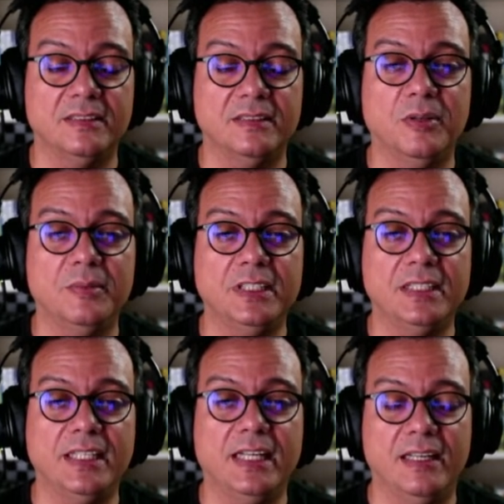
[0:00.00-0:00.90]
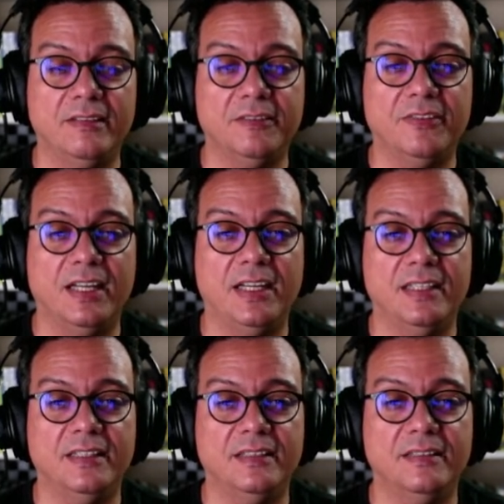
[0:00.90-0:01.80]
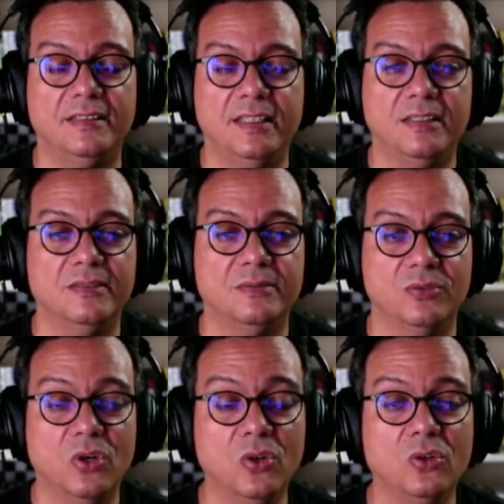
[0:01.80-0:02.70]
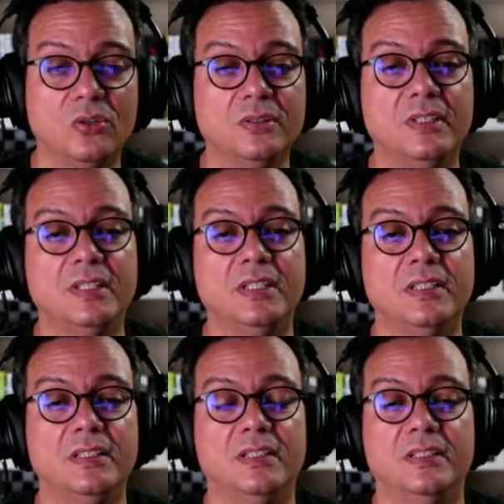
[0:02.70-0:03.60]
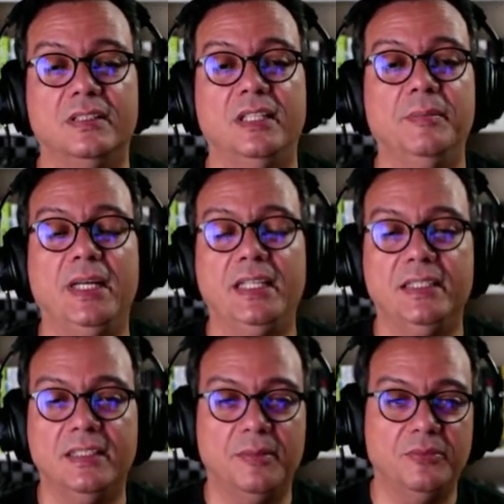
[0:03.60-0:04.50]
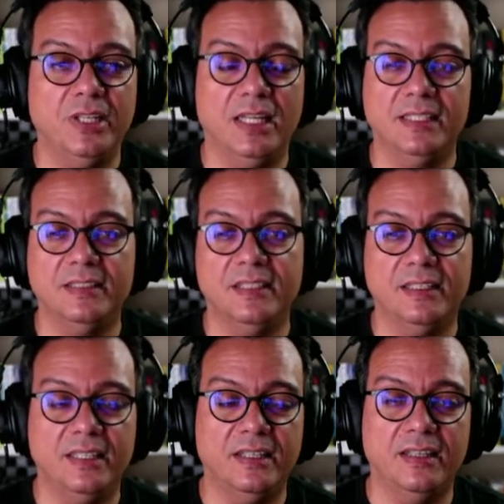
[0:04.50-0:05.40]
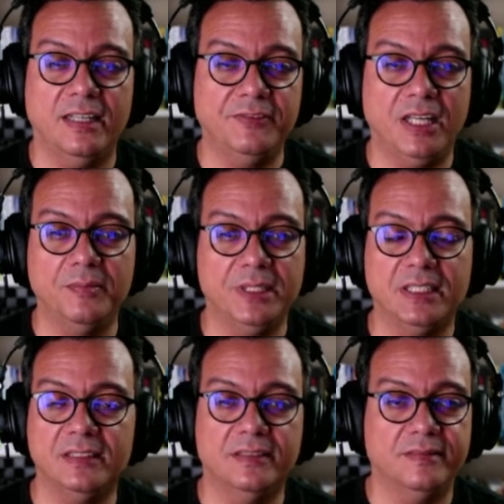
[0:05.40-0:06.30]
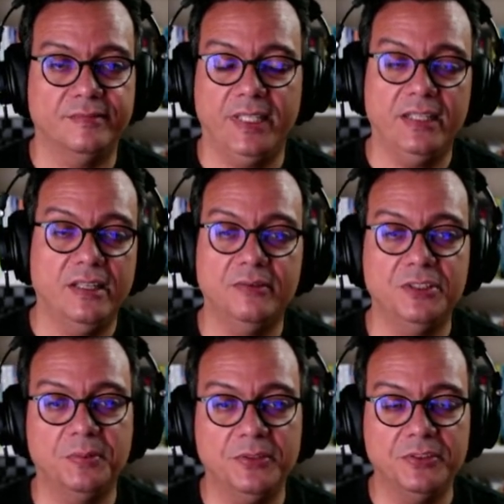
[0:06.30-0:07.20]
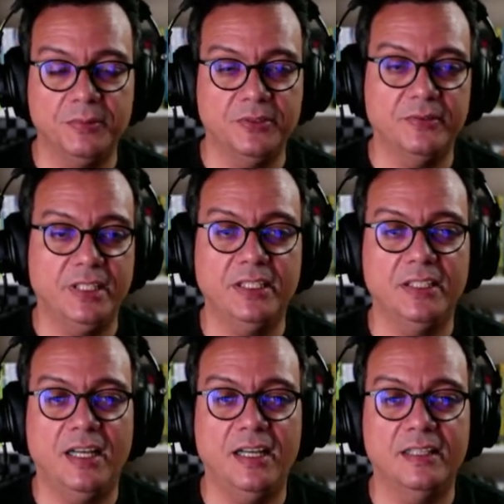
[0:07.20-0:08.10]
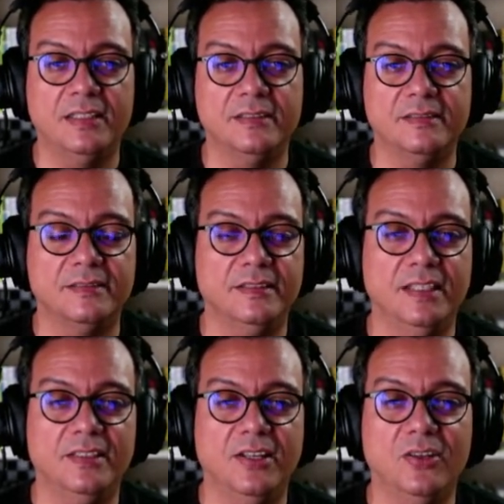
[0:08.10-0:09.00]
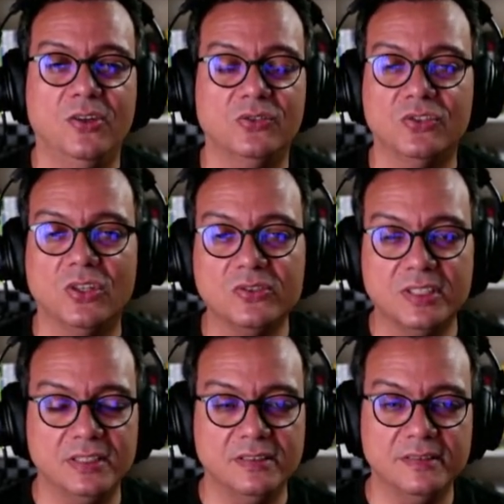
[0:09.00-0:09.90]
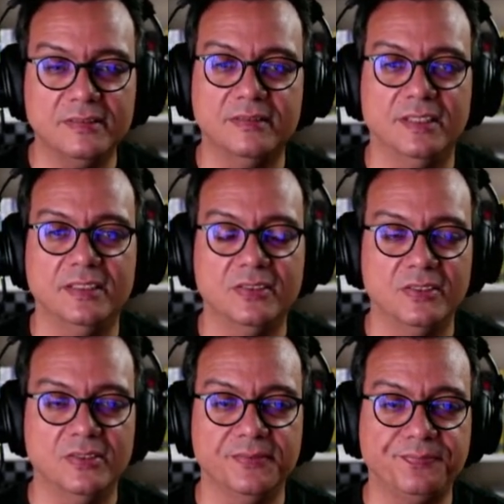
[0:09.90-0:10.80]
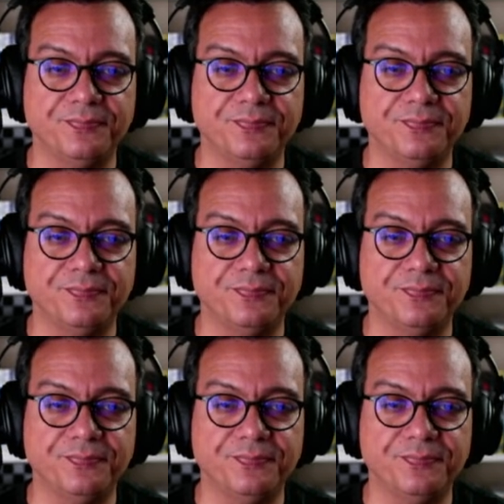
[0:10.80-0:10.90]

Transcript: moment that they clarify their role, they might end up realizing that they are left out because they are not responsible. They are not consulted, right? So